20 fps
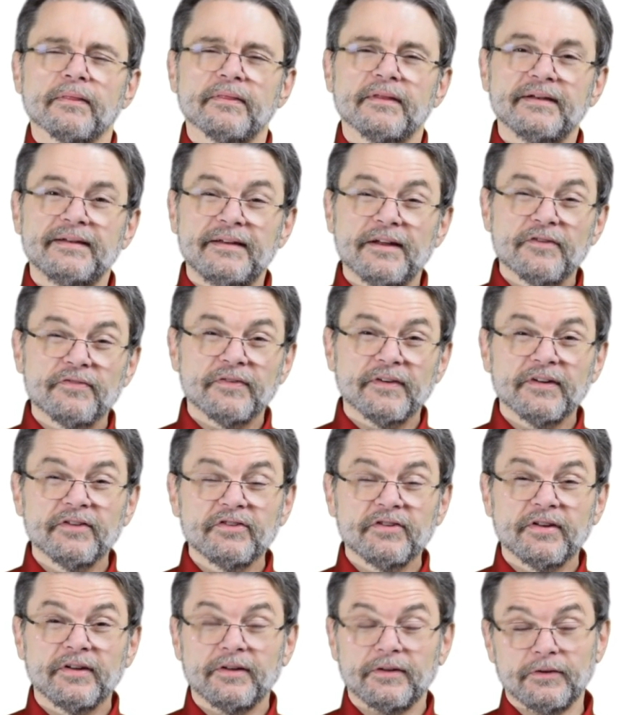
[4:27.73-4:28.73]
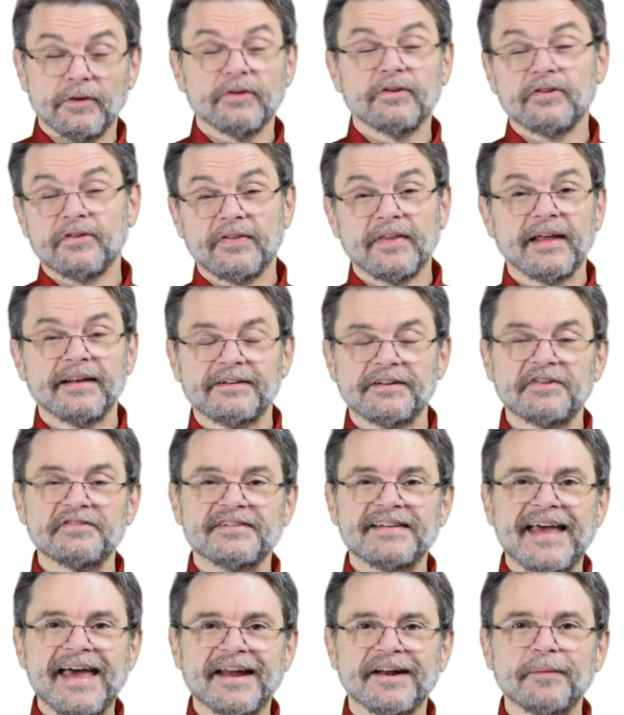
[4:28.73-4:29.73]
The difference, you'll notice that
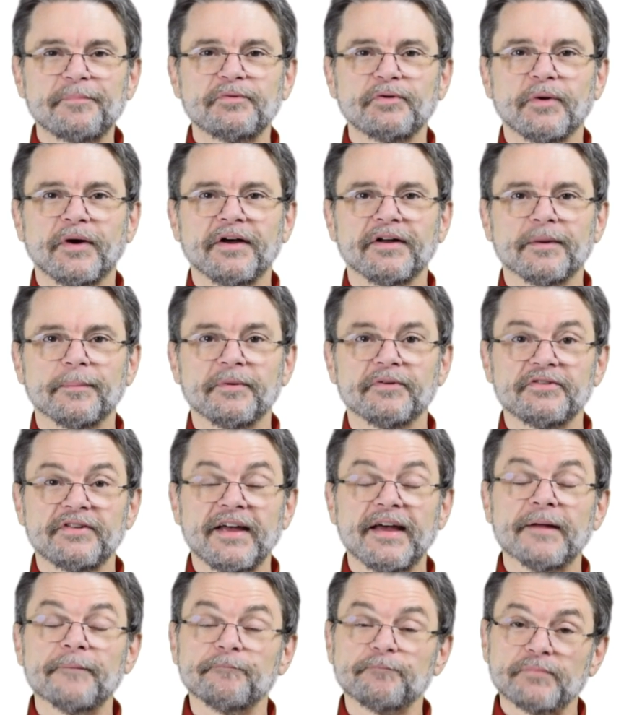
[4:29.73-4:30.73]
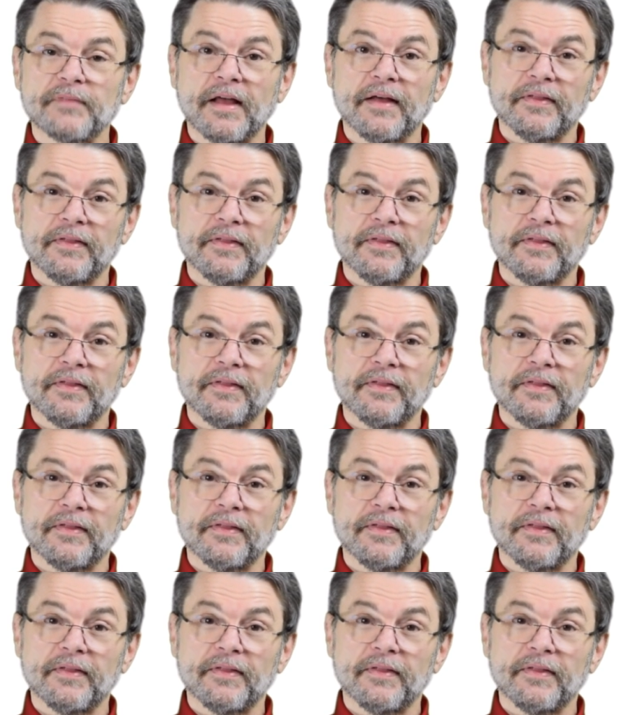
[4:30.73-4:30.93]
doesn't add up to 100%.